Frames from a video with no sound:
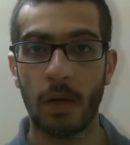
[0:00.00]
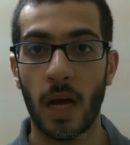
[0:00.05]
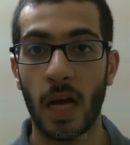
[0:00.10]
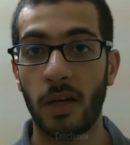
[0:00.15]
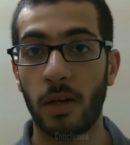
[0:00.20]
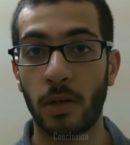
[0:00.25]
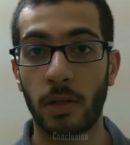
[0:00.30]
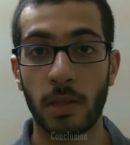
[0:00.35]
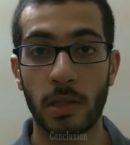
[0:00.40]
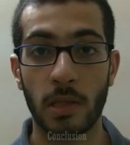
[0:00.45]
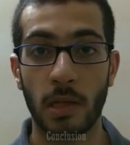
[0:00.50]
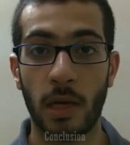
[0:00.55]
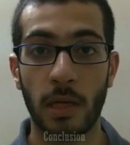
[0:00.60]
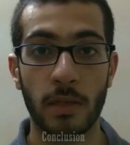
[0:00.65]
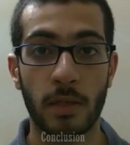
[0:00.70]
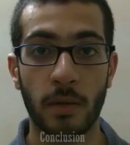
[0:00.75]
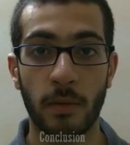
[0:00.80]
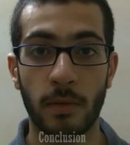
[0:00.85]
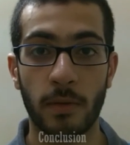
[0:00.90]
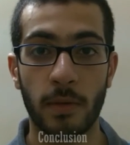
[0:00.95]
I noticed
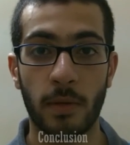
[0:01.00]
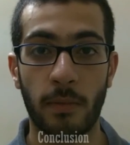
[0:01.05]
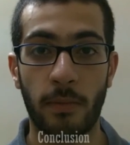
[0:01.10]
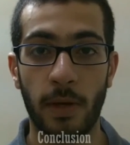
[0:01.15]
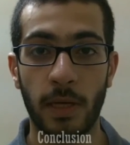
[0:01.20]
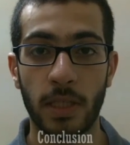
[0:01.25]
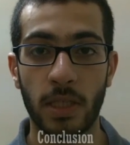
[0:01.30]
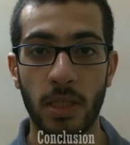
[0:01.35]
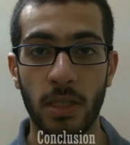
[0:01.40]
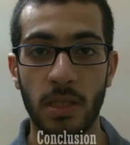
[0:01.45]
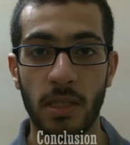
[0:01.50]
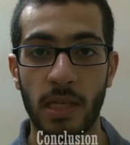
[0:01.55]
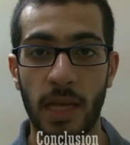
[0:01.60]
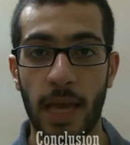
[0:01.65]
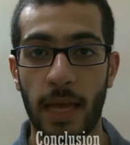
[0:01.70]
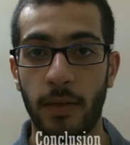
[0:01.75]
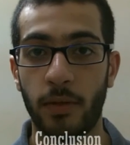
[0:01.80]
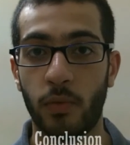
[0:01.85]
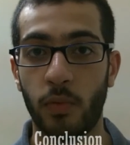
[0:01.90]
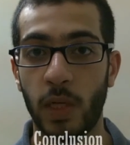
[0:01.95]
lots of observations
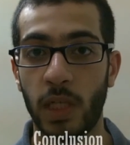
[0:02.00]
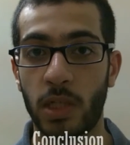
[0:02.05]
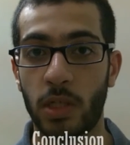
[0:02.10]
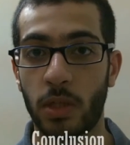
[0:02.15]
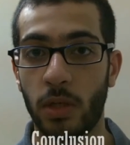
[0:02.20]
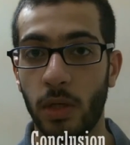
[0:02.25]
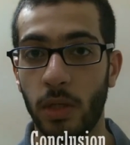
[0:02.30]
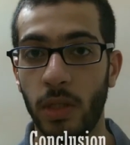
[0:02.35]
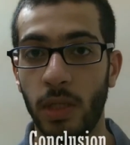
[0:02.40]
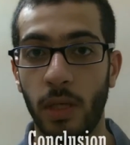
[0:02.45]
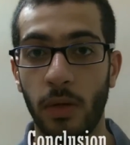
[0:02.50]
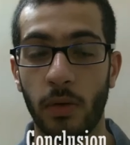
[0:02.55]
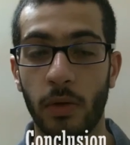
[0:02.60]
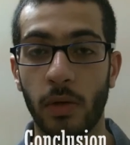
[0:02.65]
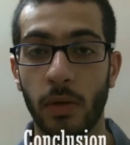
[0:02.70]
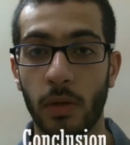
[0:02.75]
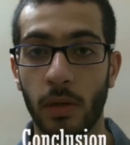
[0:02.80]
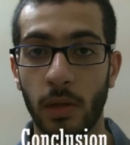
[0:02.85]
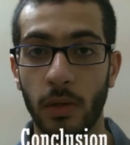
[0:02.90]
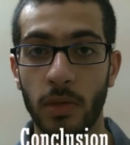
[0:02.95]
and reached good new
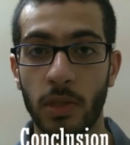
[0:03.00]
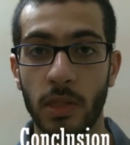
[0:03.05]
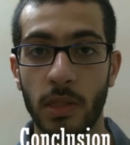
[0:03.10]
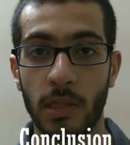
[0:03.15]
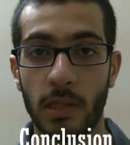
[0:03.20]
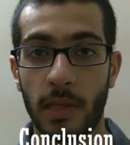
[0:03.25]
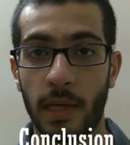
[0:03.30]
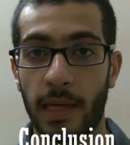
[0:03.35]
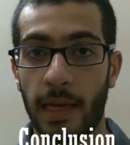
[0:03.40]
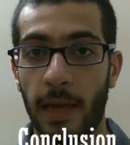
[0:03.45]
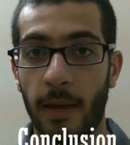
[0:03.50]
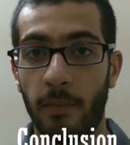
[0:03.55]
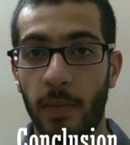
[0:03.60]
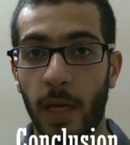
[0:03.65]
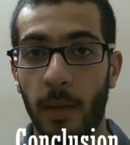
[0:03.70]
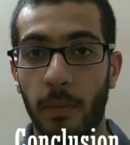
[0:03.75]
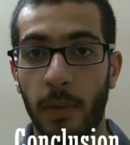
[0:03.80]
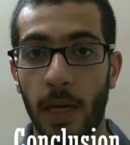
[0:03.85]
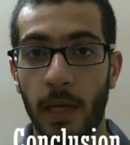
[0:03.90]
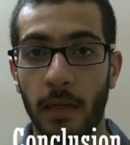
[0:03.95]
conclusions that can be
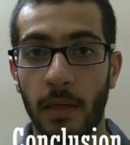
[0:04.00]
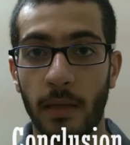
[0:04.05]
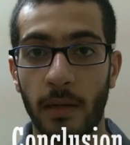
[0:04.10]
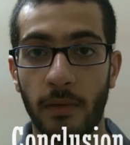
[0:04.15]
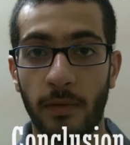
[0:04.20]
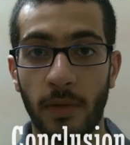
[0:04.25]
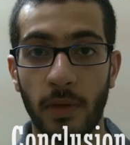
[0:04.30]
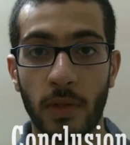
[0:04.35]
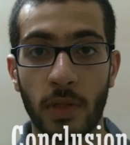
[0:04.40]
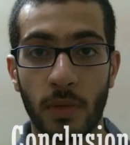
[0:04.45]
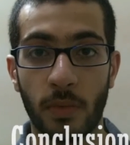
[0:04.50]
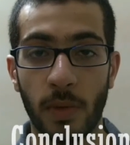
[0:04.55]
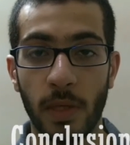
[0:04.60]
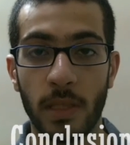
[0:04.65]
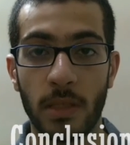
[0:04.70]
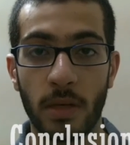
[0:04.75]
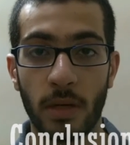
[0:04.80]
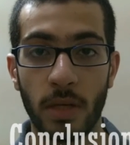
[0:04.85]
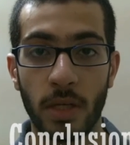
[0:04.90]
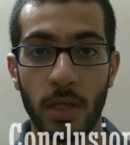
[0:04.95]
applied in the future
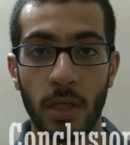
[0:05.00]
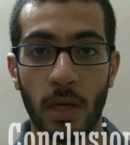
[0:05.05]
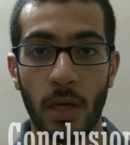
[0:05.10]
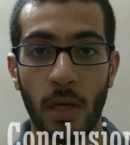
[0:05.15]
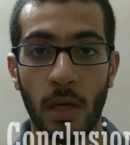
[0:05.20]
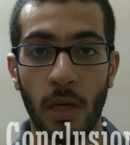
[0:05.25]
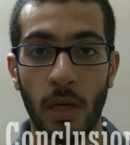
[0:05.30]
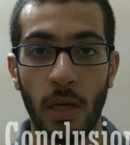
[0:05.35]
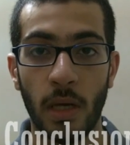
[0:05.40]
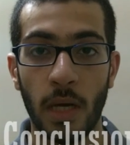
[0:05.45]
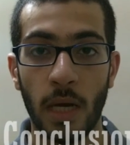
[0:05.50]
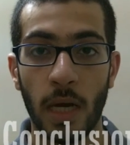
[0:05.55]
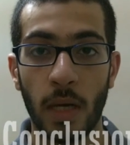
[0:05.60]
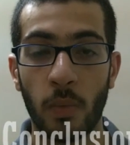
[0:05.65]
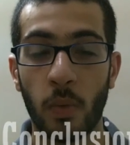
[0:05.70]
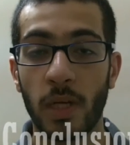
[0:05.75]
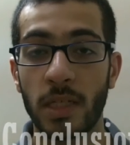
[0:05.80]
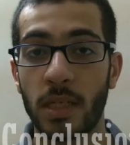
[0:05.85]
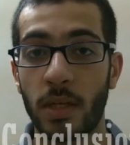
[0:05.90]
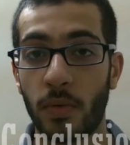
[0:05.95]
research. It
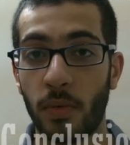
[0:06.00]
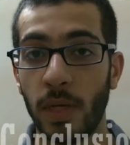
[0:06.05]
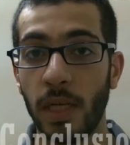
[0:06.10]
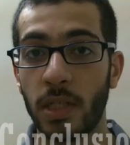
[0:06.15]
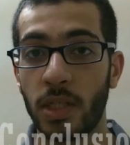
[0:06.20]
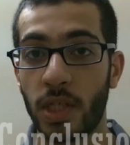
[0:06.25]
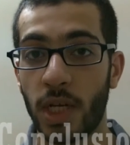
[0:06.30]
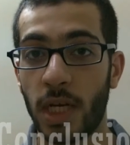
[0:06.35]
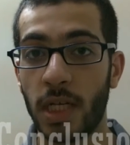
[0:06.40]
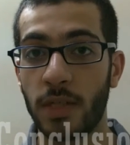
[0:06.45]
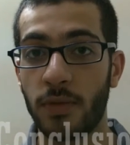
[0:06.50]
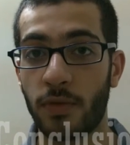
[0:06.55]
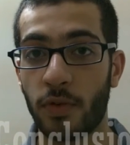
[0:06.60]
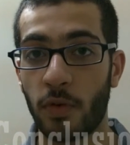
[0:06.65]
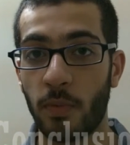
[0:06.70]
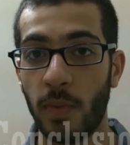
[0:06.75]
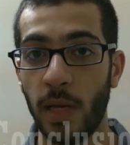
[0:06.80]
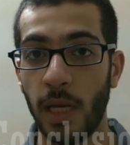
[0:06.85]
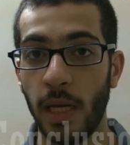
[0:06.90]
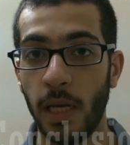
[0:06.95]
was a real change
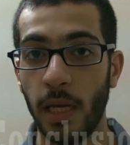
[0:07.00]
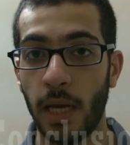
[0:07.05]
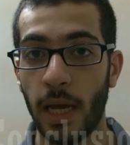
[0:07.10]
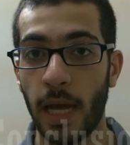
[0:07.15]
for me,